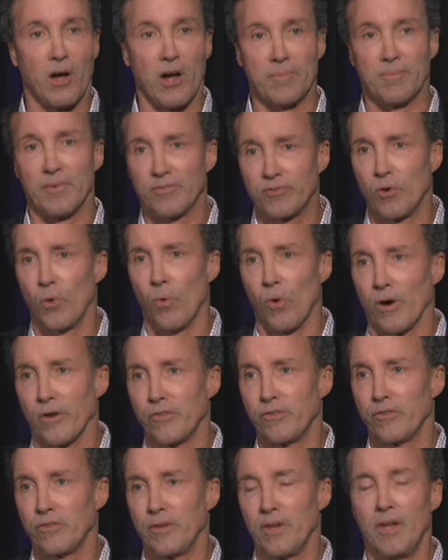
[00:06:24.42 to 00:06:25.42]
bomb, of
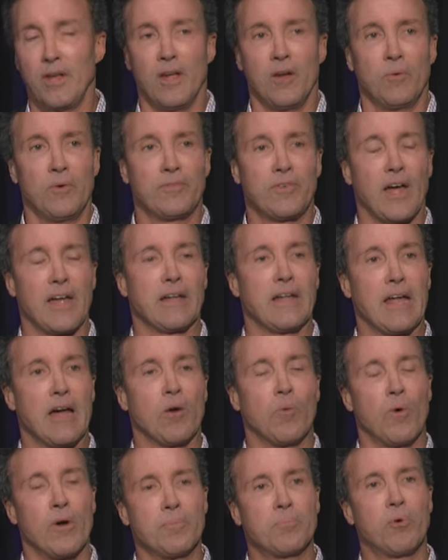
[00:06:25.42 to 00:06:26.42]
course. We've got
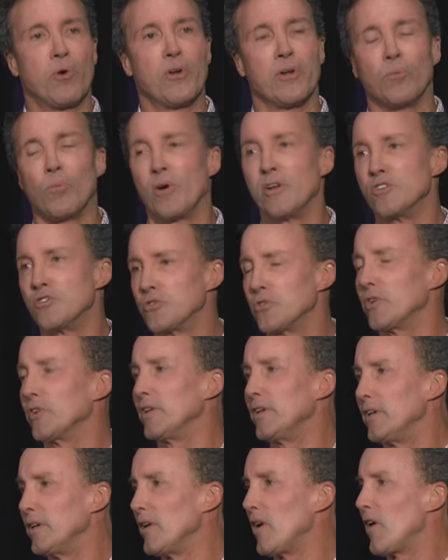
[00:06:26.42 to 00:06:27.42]
now $1.1
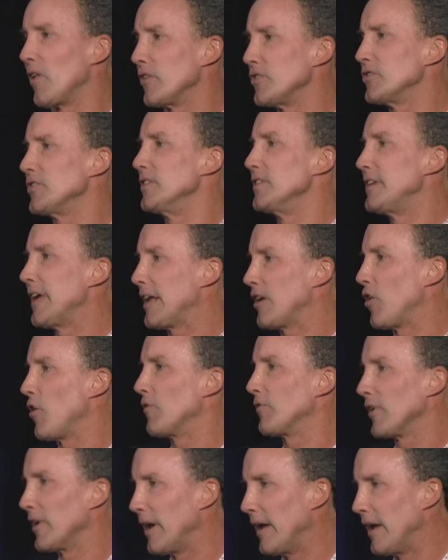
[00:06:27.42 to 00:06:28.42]
trillion in debt
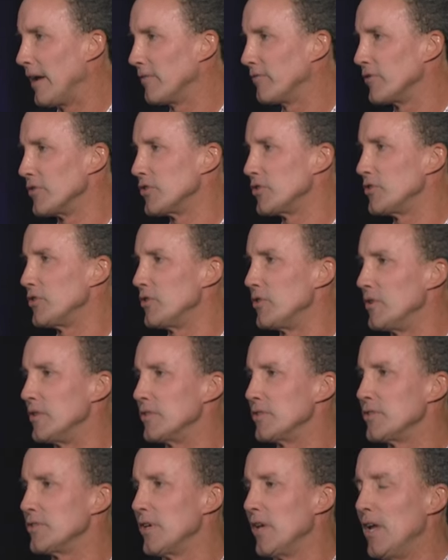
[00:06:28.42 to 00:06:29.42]
overhang for
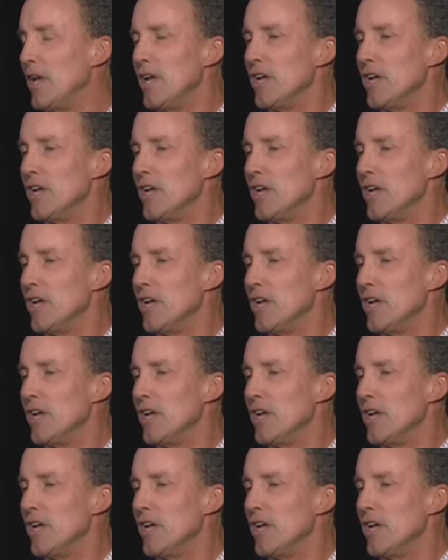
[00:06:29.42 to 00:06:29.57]
students.